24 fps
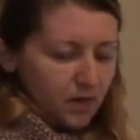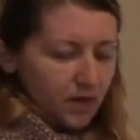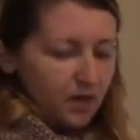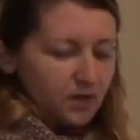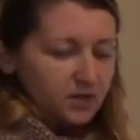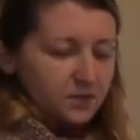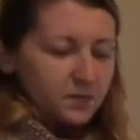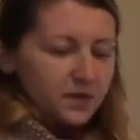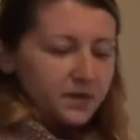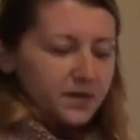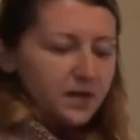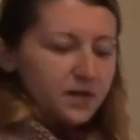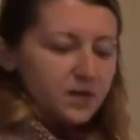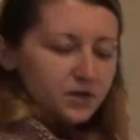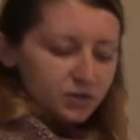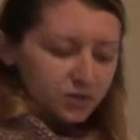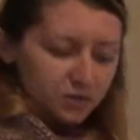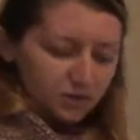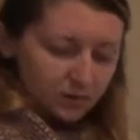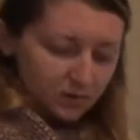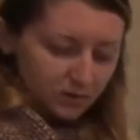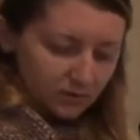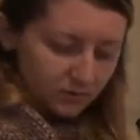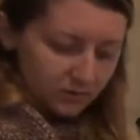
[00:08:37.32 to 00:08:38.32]

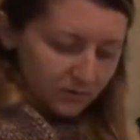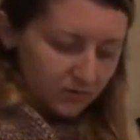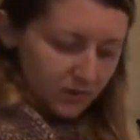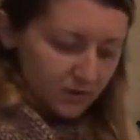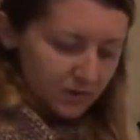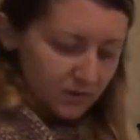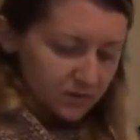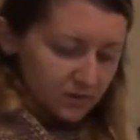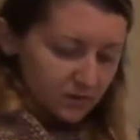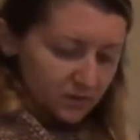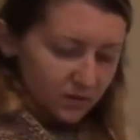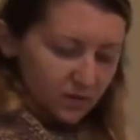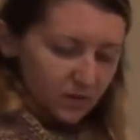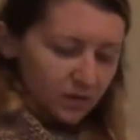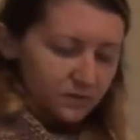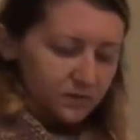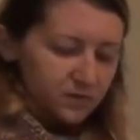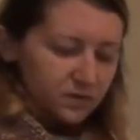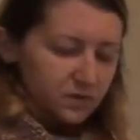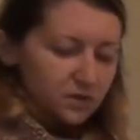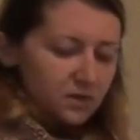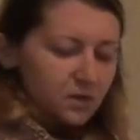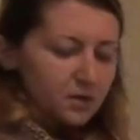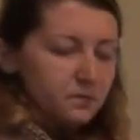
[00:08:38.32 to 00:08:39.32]
explanation of this
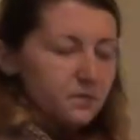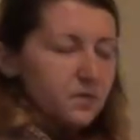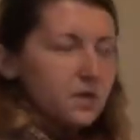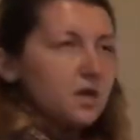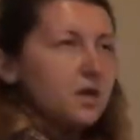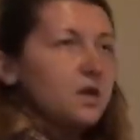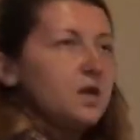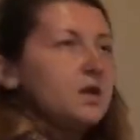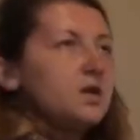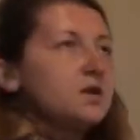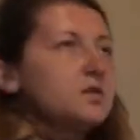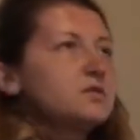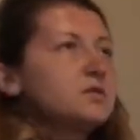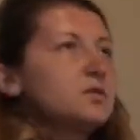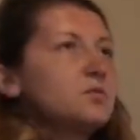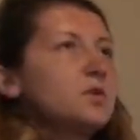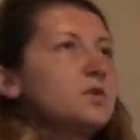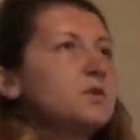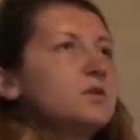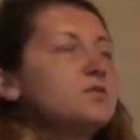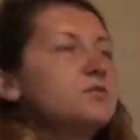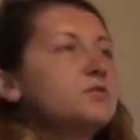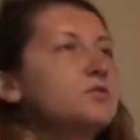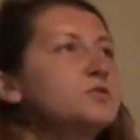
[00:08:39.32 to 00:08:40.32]
gives
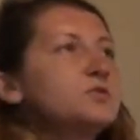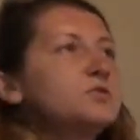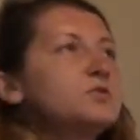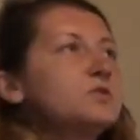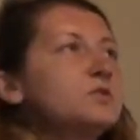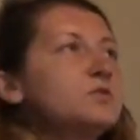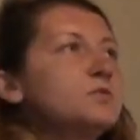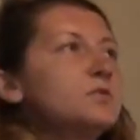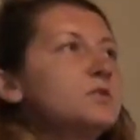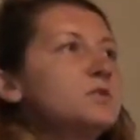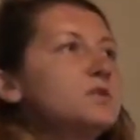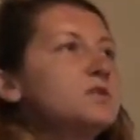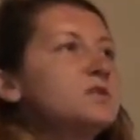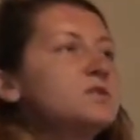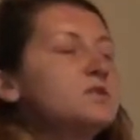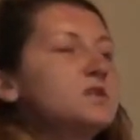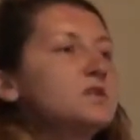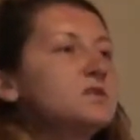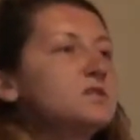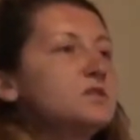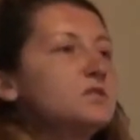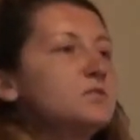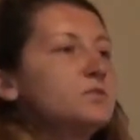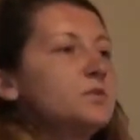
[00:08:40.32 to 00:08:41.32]
Sawaki Roshi when he
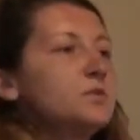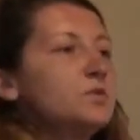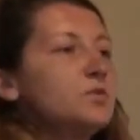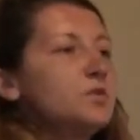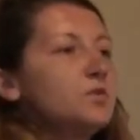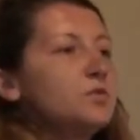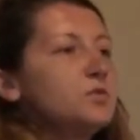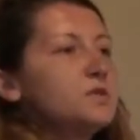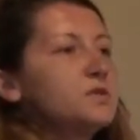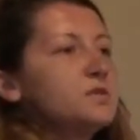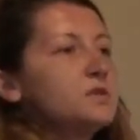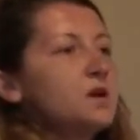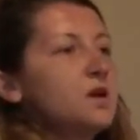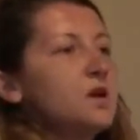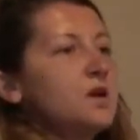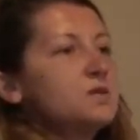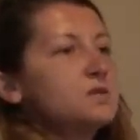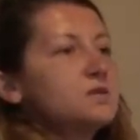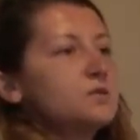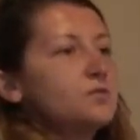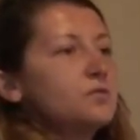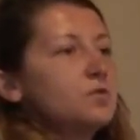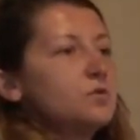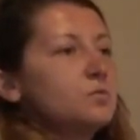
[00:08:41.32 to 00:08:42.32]
says that we always
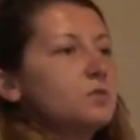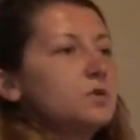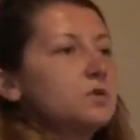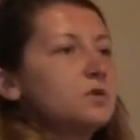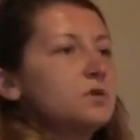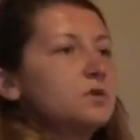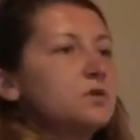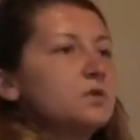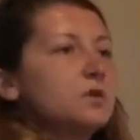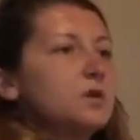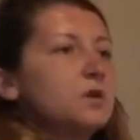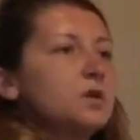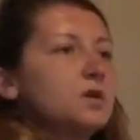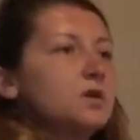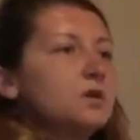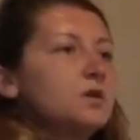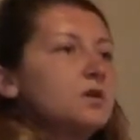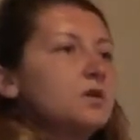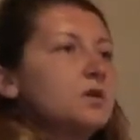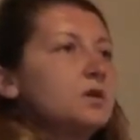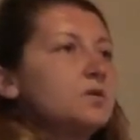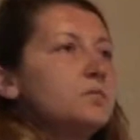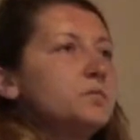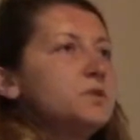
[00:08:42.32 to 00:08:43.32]
ask from a
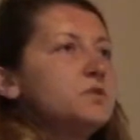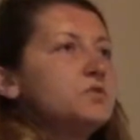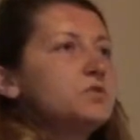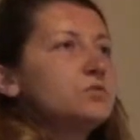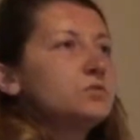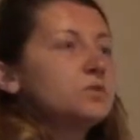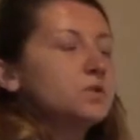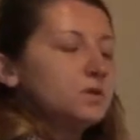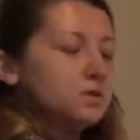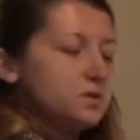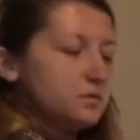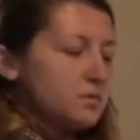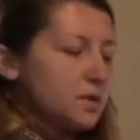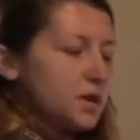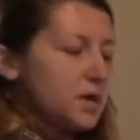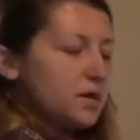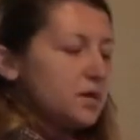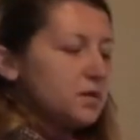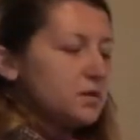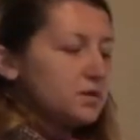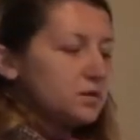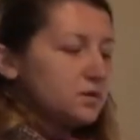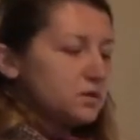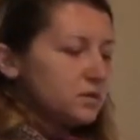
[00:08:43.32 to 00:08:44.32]
habitual
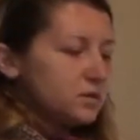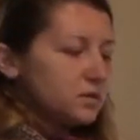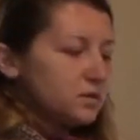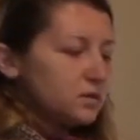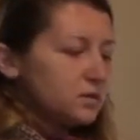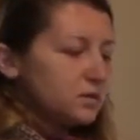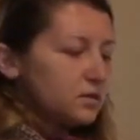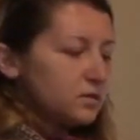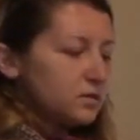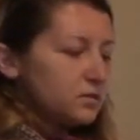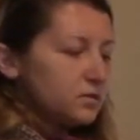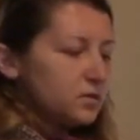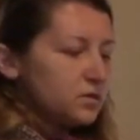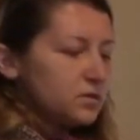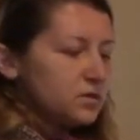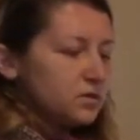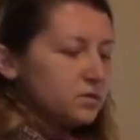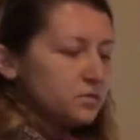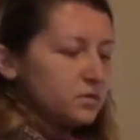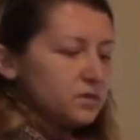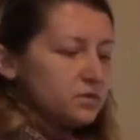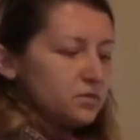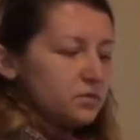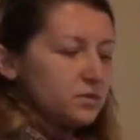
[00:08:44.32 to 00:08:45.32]
mind, which
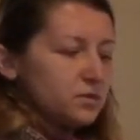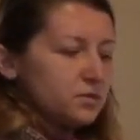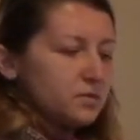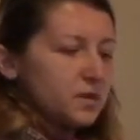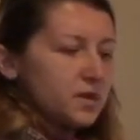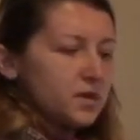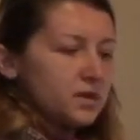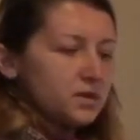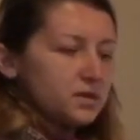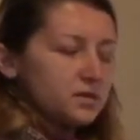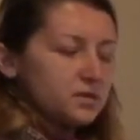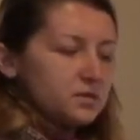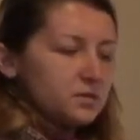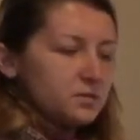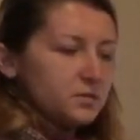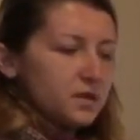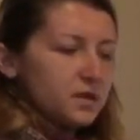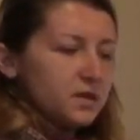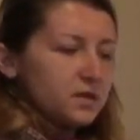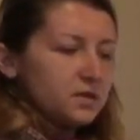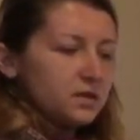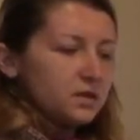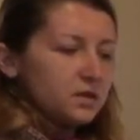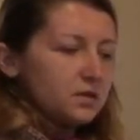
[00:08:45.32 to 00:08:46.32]
habitual mind is the
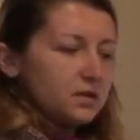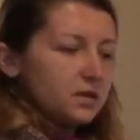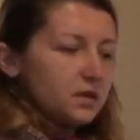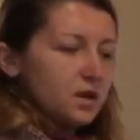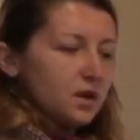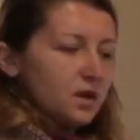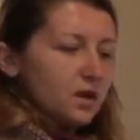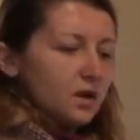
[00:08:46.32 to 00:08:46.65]
mind that